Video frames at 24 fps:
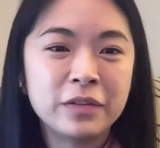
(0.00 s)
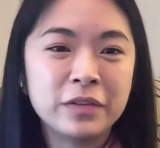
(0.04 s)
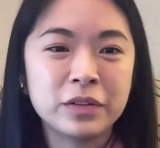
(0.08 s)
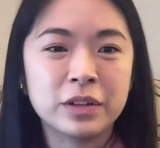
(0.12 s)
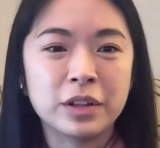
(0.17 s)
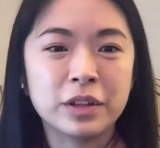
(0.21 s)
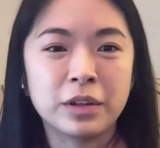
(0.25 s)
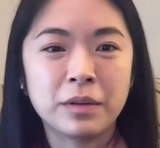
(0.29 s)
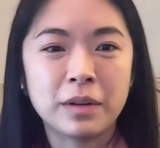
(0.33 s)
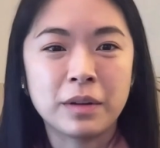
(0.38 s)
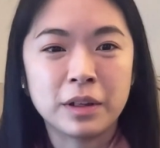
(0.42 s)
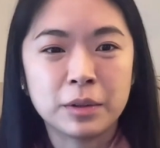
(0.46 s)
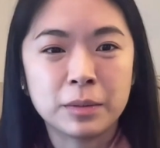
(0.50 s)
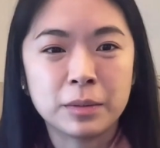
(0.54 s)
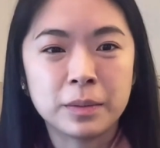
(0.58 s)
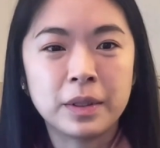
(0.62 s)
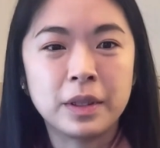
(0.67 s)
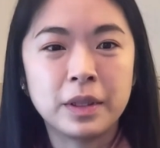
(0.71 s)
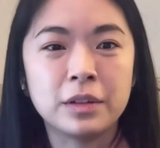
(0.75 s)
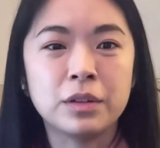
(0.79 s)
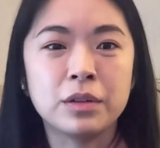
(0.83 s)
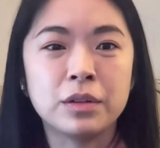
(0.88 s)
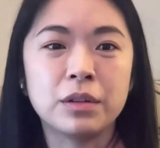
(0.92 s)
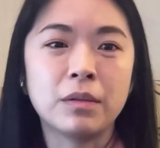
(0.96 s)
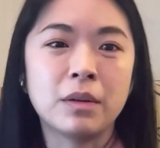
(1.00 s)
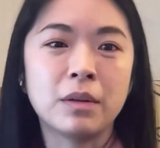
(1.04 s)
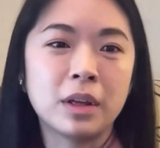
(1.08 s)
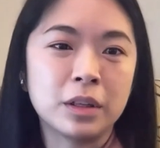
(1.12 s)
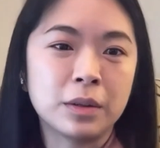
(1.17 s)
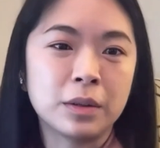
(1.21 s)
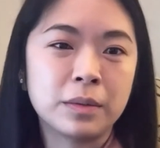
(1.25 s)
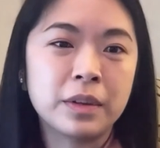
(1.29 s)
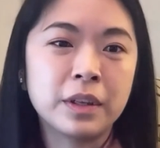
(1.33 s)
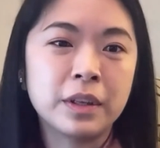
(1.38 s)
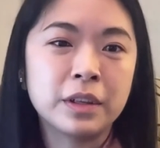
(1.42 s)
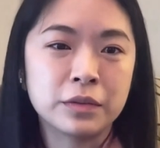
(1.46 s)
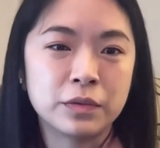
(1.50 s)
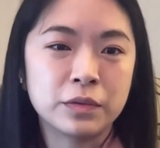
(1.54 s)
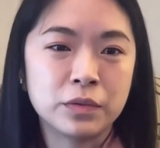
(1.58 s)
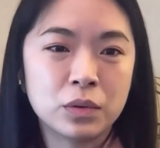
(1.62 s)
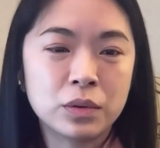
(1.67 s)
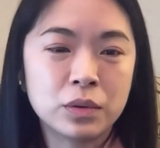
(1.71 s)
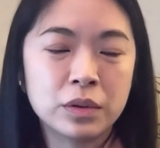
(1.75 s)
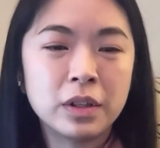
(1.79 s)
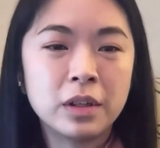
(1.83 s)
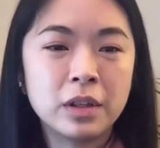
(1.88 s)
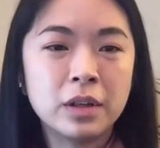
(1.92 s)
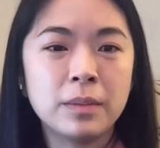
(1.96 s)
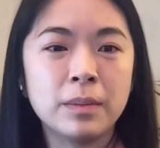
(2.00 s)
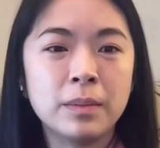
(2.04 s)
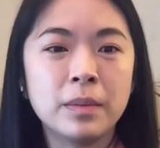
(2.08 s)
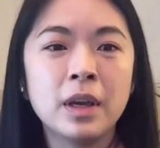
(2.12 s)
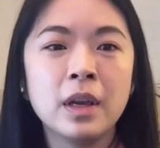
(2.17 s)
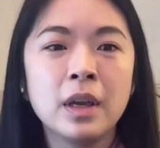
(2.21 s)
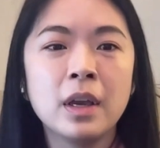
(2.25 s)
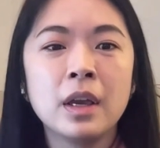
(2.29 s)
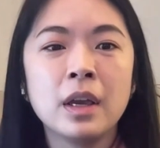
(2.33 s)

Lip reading: for the developer team to develop things for them,